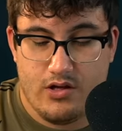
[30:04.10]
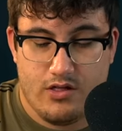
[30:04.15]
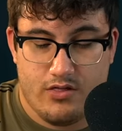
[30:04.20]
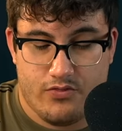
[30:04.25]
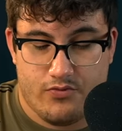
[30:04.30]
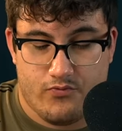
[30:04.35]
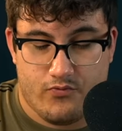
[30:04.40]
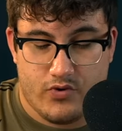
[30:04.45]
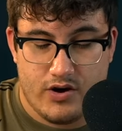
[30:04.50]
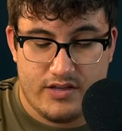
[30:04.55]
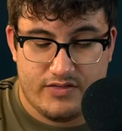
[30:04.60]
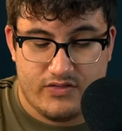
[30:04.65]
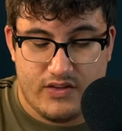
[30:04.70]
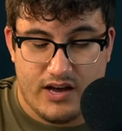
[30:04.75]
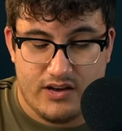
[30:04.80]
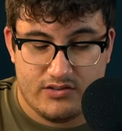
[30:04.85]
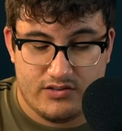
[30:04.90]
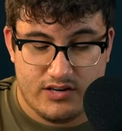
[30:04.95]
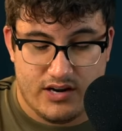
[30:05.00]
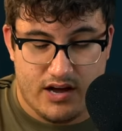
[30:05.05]
three
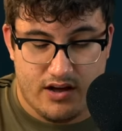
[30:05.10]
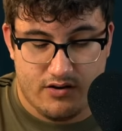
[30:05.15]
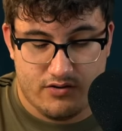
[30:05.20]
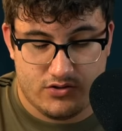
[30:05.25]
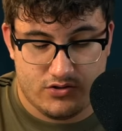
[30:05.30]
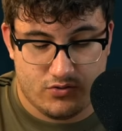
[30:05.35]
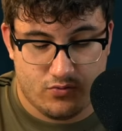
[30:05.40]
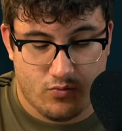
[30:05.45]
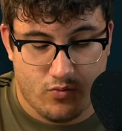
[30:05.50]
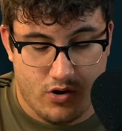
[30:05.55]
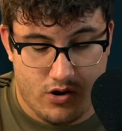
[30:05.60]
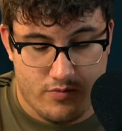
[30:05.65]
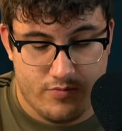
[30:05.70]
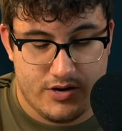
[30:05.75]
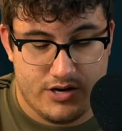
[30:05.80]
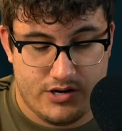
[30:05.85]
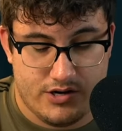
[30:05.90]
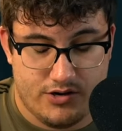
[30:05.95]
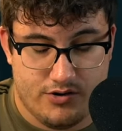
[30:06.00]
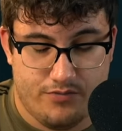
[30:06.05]
thousand dollars. What do
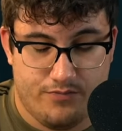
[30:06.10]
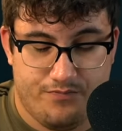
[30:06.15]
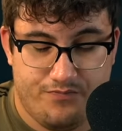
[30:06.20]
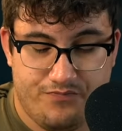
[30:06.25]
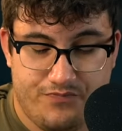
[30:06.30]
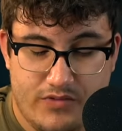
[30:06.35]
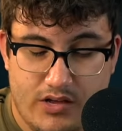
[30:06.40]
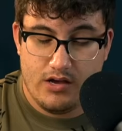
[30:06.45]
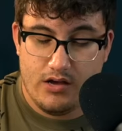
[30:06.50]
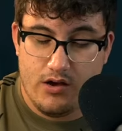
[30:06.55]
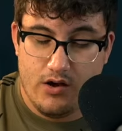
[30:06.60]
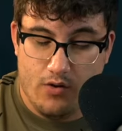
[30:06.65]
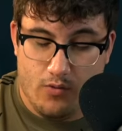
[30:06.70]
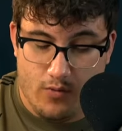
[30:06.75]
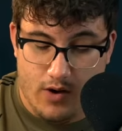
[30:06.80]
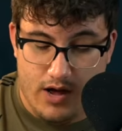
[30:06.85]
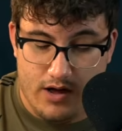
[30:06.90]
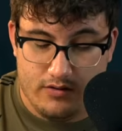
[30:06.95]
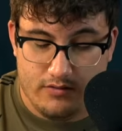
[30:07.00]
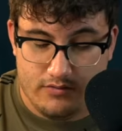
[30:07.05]
we do?
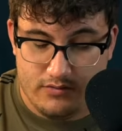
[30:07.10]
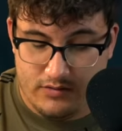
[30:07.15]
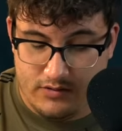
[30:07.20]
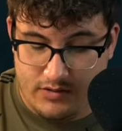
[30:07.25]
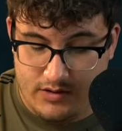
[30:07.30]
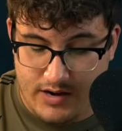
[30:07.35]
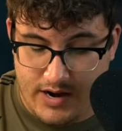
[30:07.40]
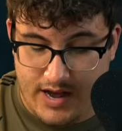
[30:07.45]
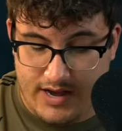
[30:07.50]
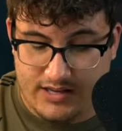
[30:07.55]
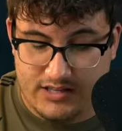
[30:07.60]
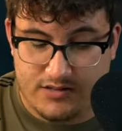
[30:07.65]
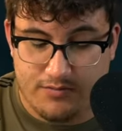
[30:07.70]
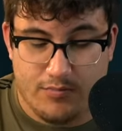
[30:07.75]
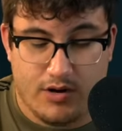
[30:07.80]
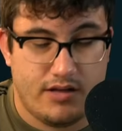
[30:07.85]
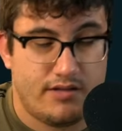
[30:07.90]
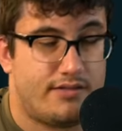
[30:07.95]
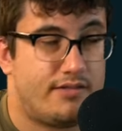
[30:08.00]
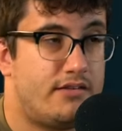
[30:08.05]
Well, next
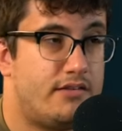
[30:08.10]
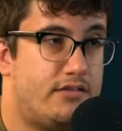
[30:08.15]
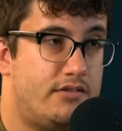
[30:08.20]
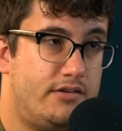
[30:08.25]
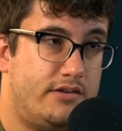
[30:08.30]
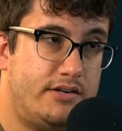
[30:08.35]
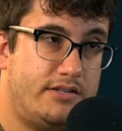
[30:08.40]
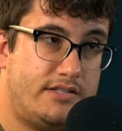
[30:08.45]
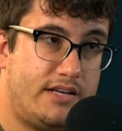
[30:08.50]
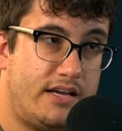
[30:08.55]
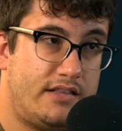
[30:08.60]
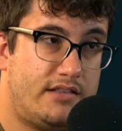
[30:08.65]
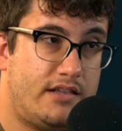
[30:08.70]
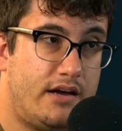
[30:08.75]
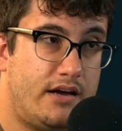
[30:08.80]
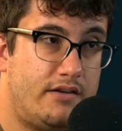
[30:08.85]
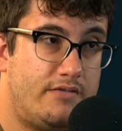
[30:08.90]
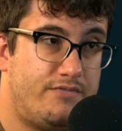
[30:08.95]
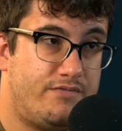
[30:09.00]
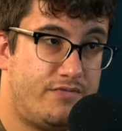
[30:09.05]
month, you set
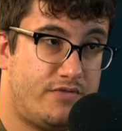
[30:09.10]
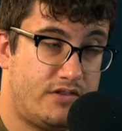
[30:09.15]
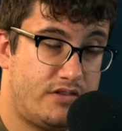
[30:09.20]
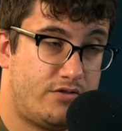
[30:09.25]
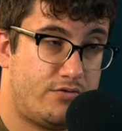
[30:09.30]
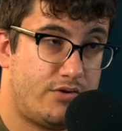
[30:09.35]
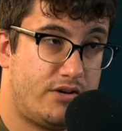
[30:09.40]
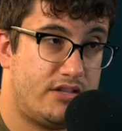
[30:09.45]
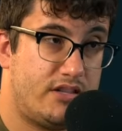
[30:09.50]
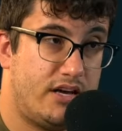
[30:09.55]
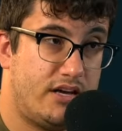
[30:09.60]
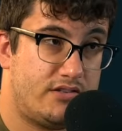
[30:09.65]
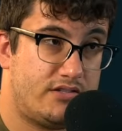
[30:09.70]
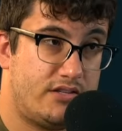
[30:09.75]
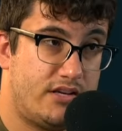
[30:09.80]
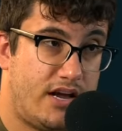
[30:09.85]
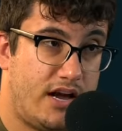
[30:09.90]
that three thousand